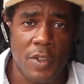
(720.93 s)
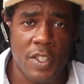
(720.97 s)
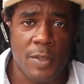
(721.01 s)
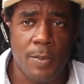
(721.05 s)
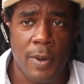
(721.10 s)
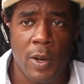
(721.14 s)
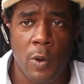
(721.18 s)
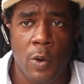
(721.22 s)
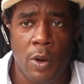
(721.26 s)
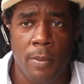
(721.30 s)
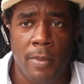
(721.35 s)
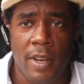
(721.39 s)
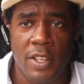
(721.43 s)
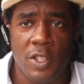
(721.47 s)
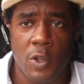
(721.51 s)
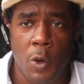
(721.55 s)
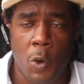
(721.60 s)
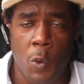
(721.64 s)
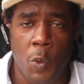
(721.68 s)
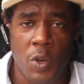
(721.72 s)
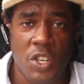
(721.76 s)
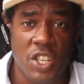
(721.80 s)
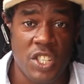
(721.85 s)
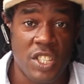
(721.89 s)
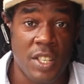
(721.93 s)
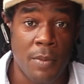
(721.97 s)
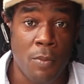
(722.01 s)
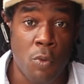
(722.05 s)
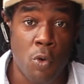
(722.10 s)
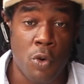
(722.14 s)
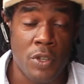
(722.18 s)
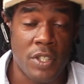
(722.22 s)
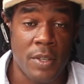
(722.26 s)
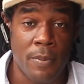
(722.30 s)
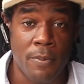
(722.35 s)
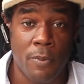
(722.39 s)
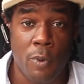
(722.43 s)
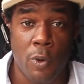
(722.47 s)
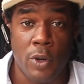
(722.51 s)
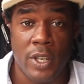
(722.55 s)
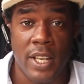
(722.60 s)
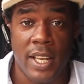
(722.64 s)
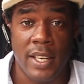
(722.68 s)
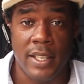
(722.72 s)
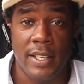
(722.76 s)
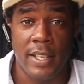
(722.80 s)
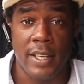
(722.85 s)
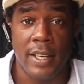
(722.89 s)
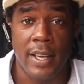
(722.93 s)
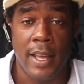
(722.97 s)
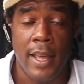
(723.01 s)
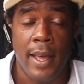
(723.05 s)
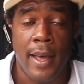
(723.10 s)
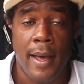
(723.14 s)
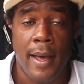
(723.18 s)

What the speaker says: to spend with my son, which is the most important thing.